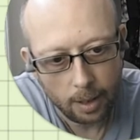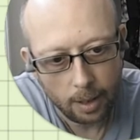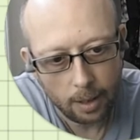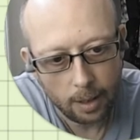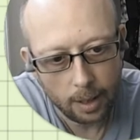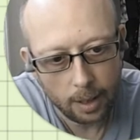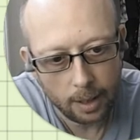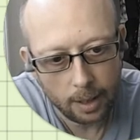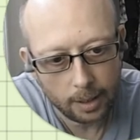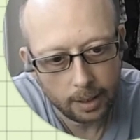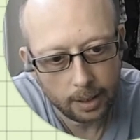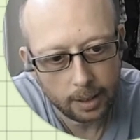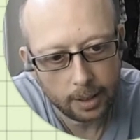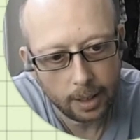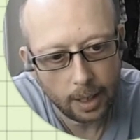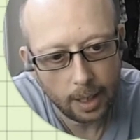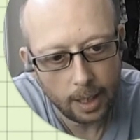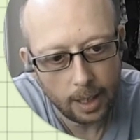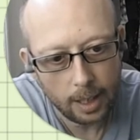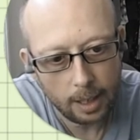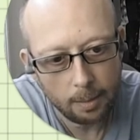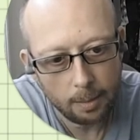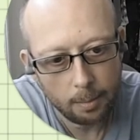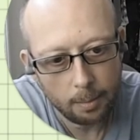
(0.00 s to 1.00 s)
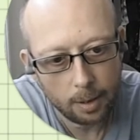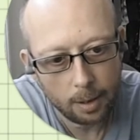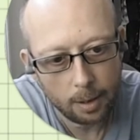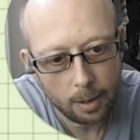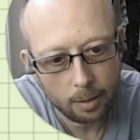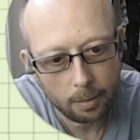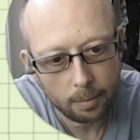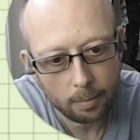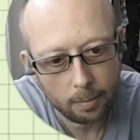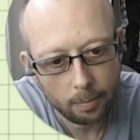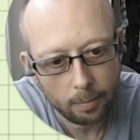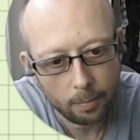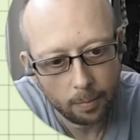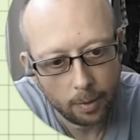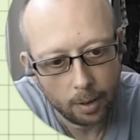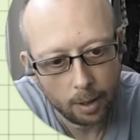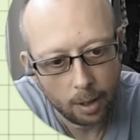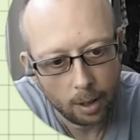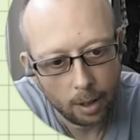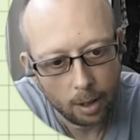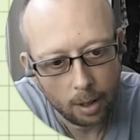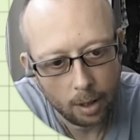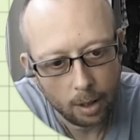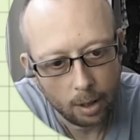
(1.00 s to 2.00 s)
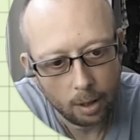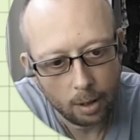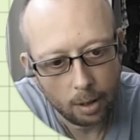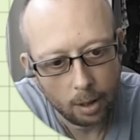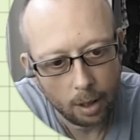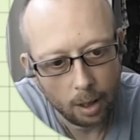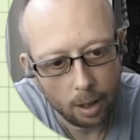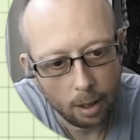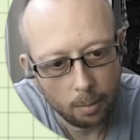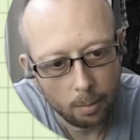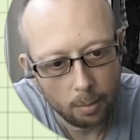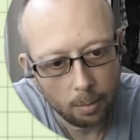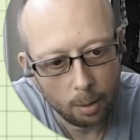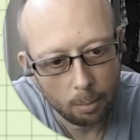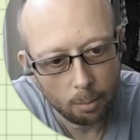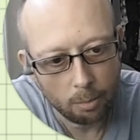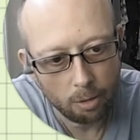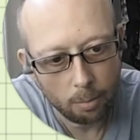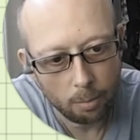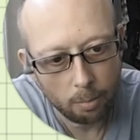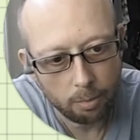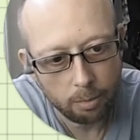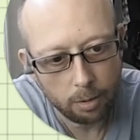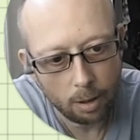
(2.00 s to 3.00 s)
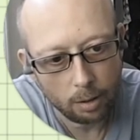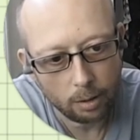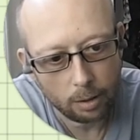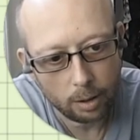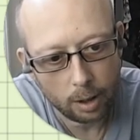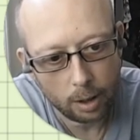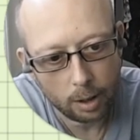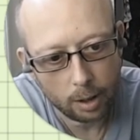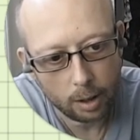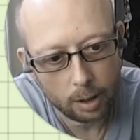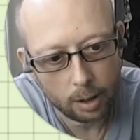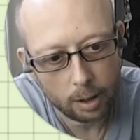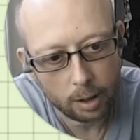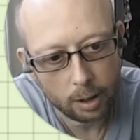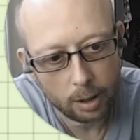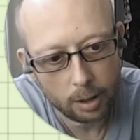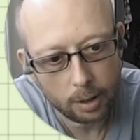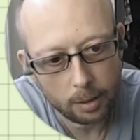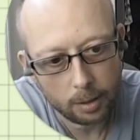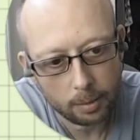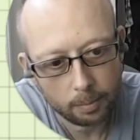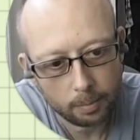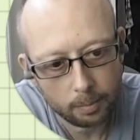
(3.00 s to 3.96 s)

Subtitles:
the same number of protons,